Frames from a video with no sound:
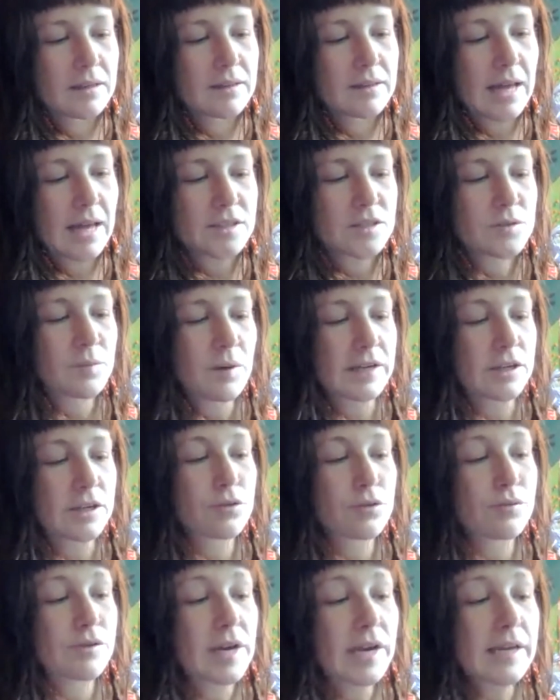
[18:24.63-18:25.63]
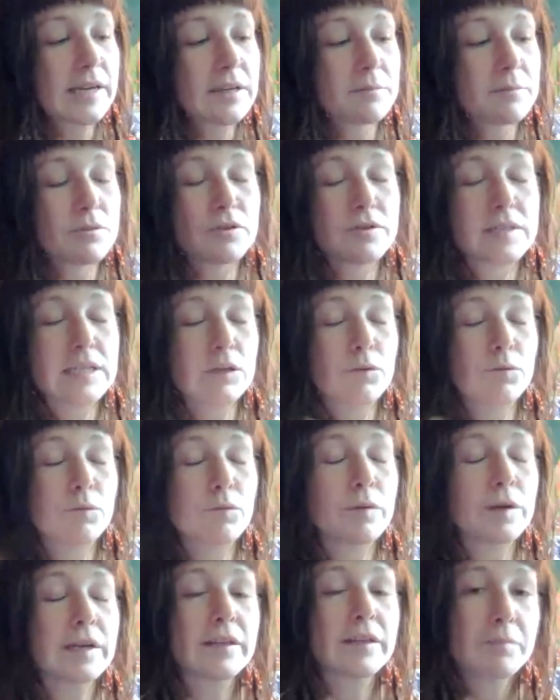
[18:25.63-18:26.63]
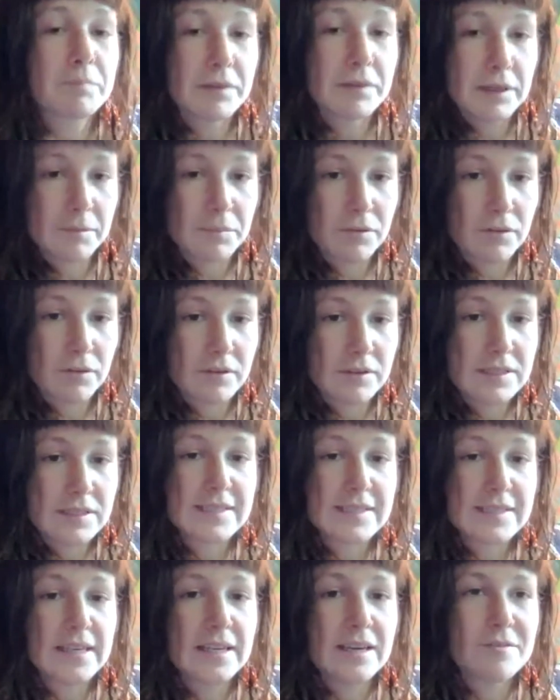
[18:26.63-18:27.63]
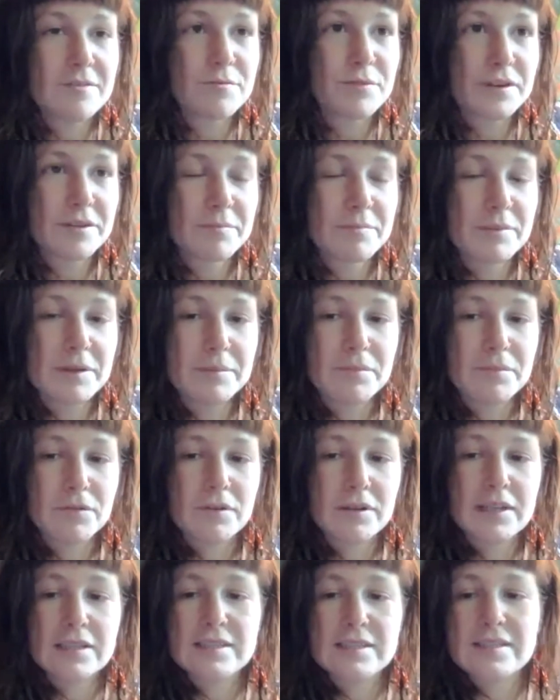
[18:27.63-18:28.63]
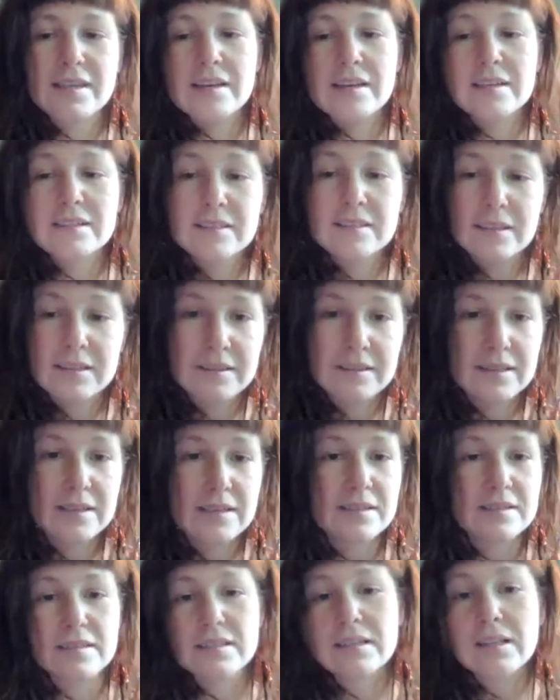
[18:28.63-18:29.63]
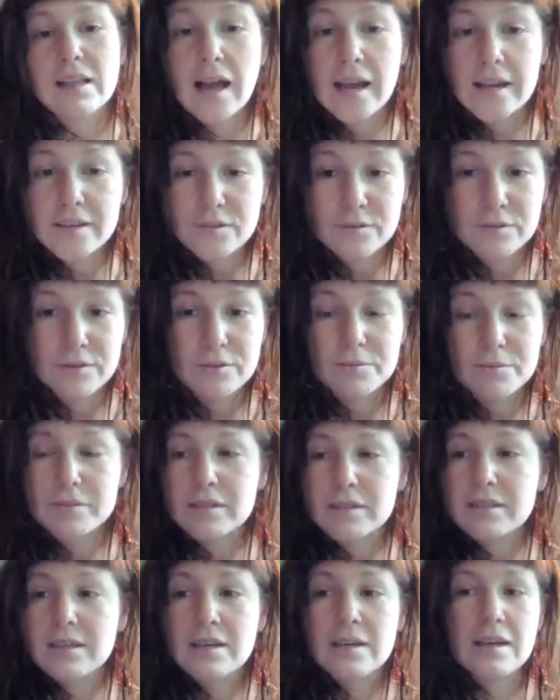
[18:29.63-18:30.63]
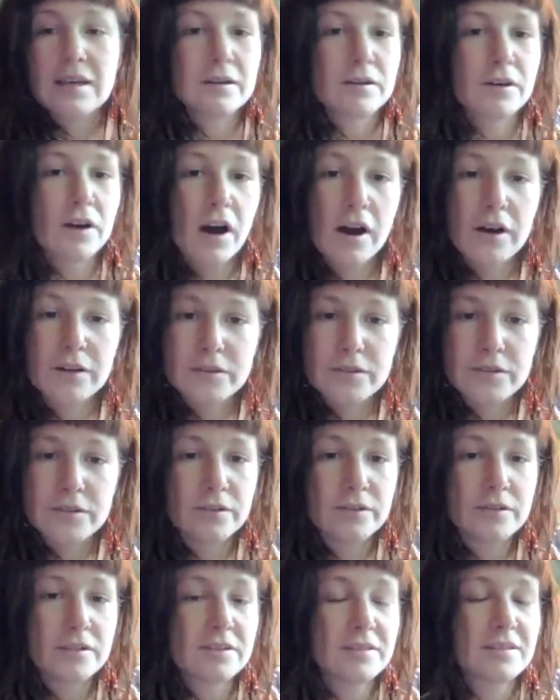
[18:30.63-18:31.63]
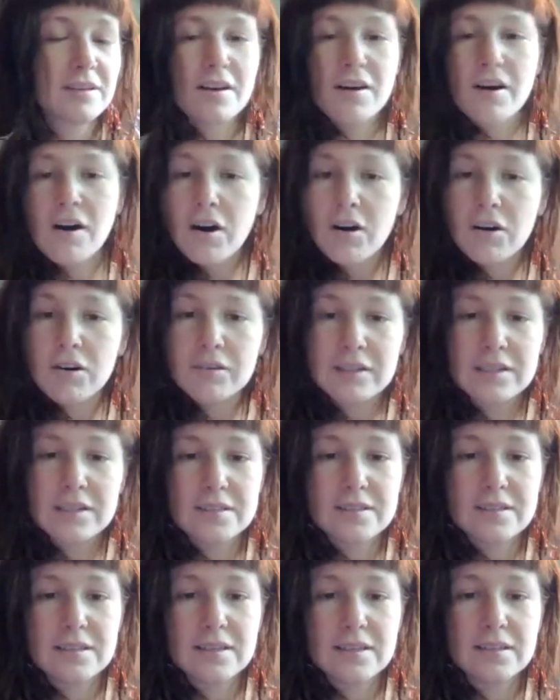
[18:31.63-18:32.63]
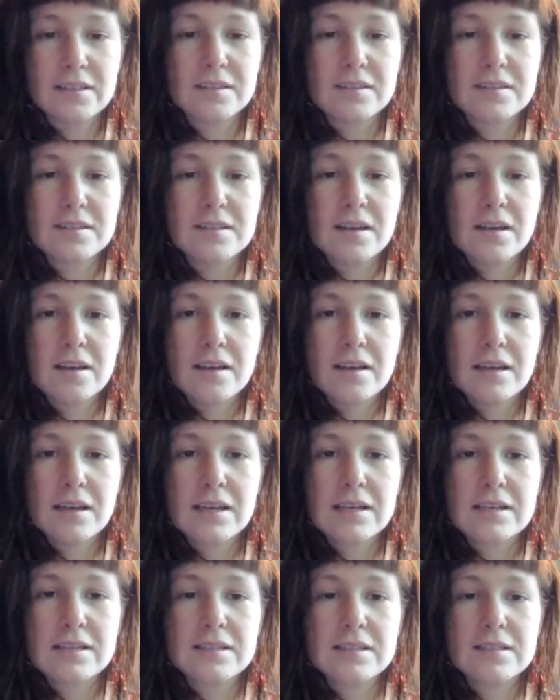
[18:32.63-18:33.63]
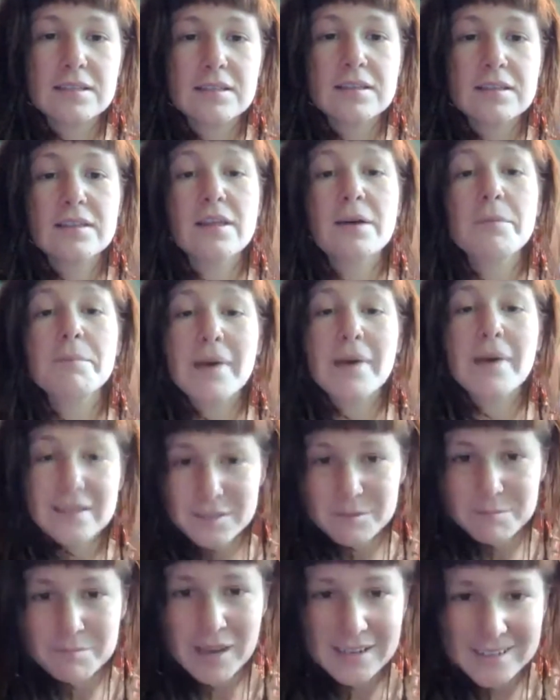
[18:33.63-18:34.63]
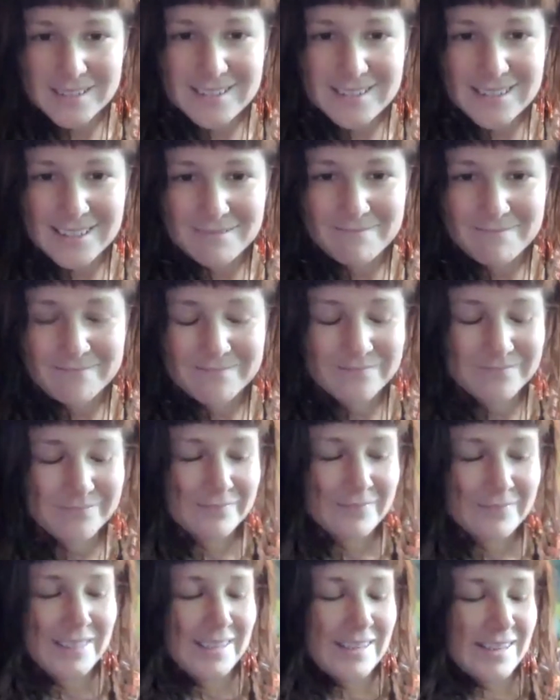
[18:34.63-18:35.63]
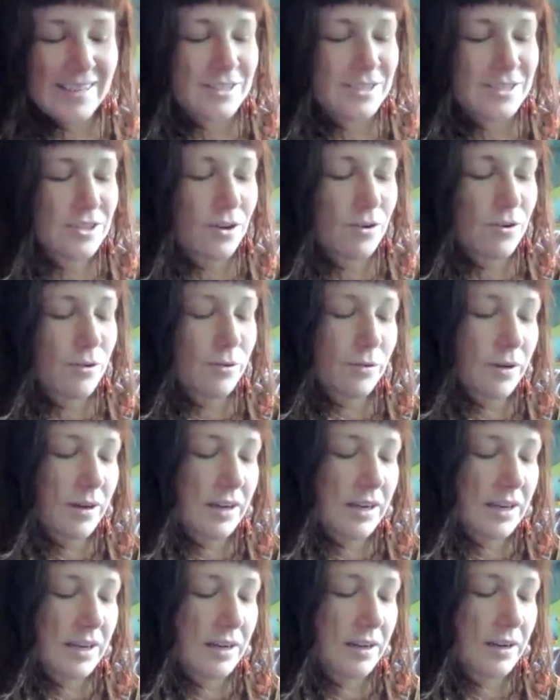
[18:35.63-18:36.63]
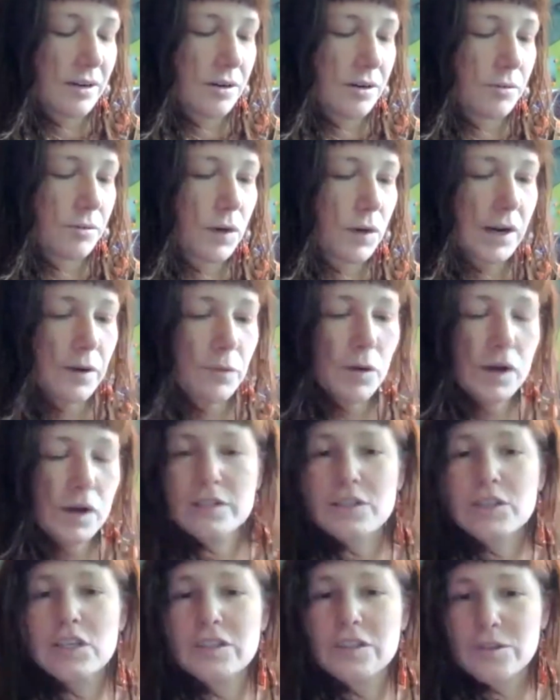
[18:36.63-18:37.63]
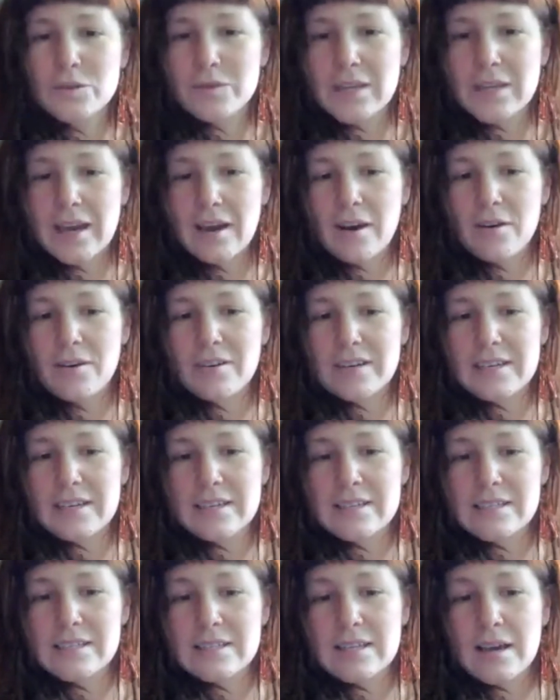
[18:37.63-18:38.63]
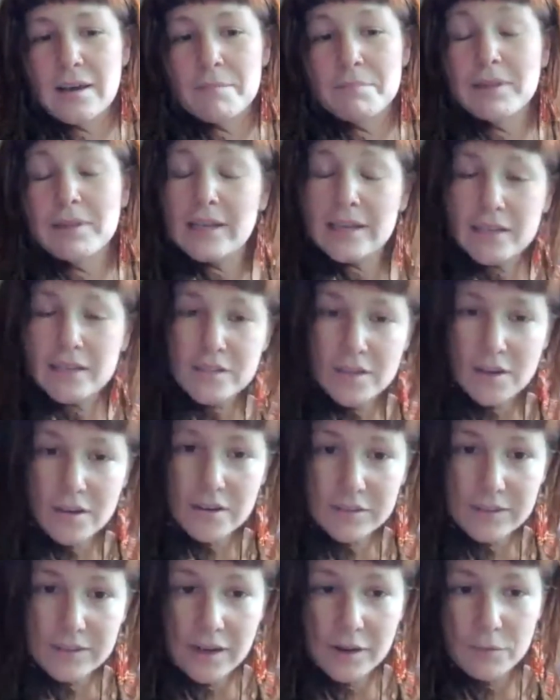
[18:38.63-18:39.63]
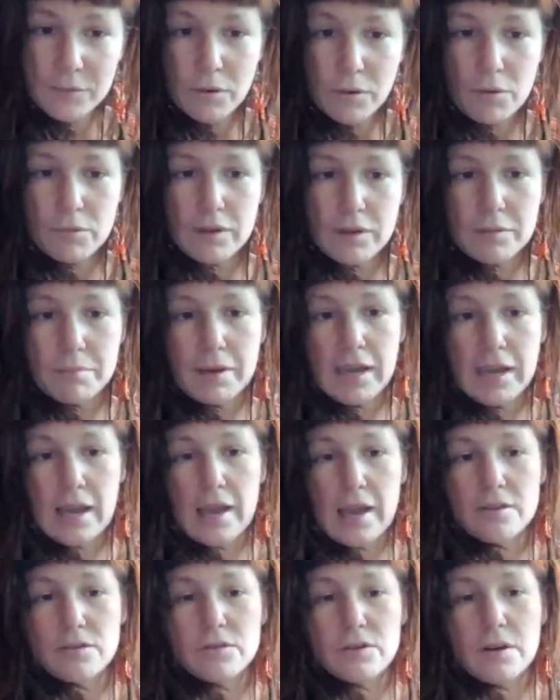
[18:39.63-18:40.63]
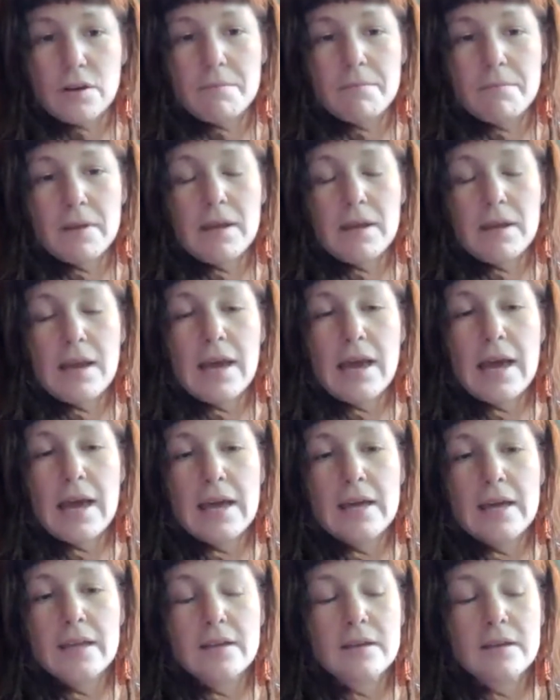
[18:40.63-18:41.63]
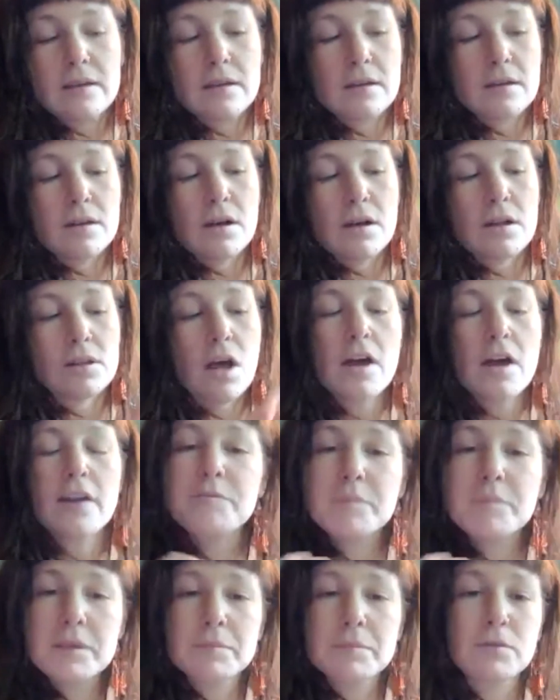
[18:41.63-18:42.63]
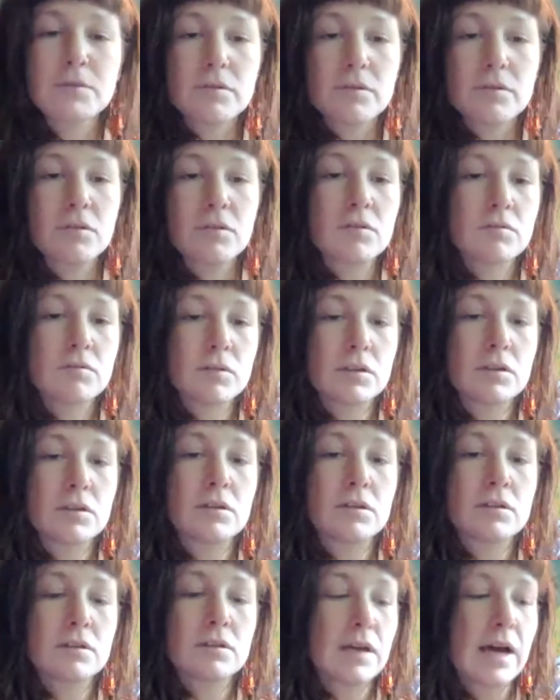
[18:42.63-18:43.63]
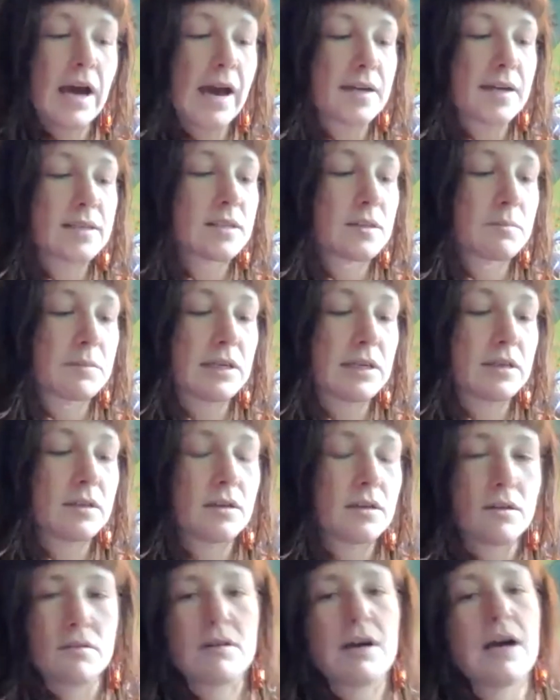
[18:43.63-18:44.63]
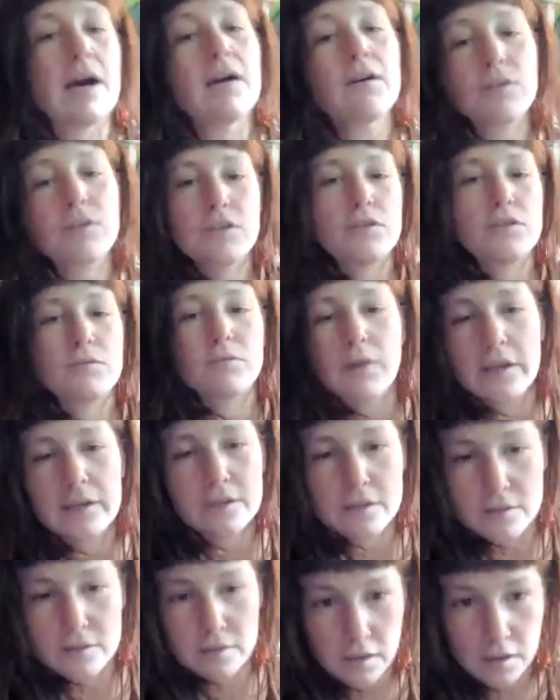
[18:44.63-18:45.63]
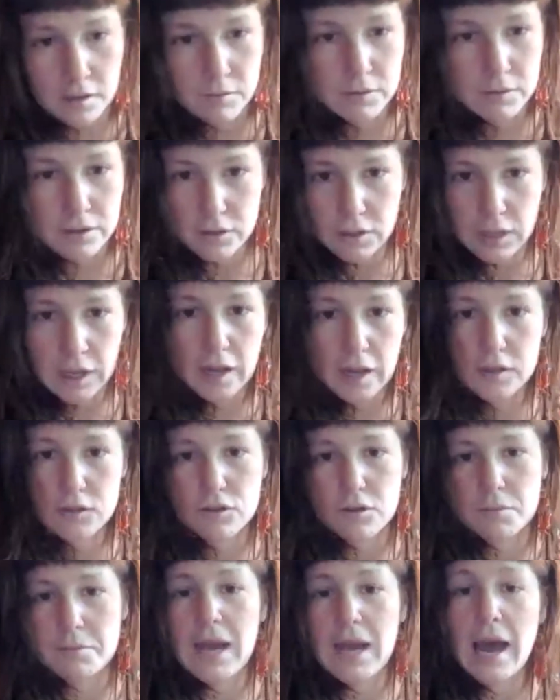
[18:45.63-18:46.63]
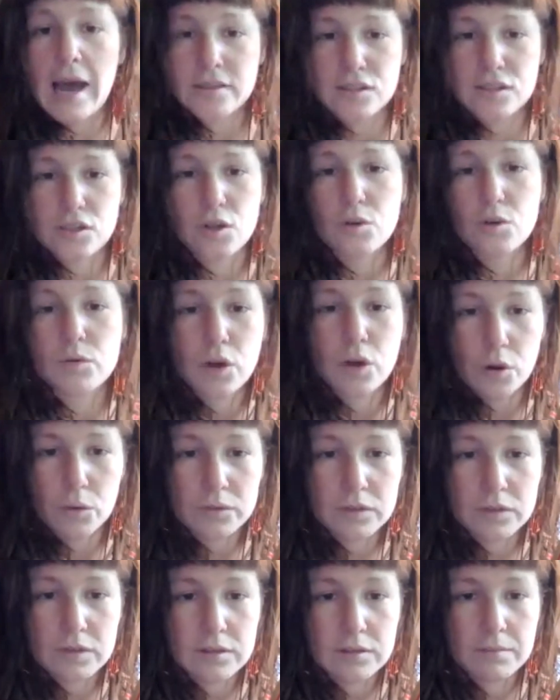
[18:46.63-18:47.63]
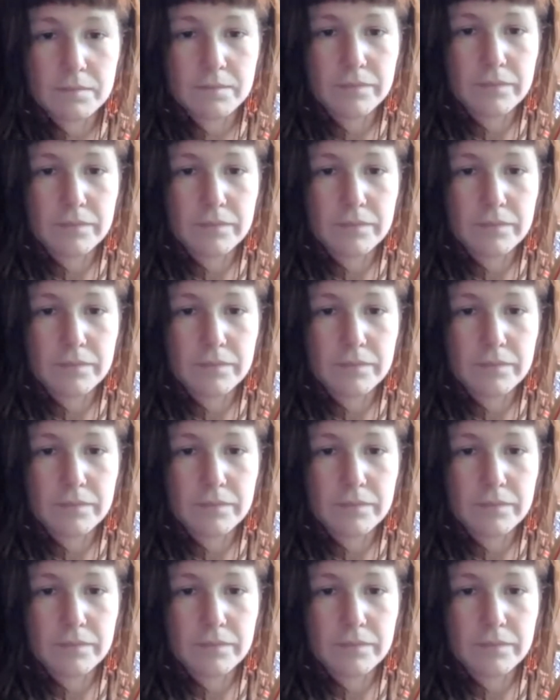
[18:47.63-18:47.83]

that's why creating music with people, singing with people in settings like this, in classrooms, concerts, all these things is the best medicine. So, what I wanted to do now is uh, play a song that I wrote with my hand drum. And a lot of people will ask me, you know, how can you write a song with a hand drum? It has no notes.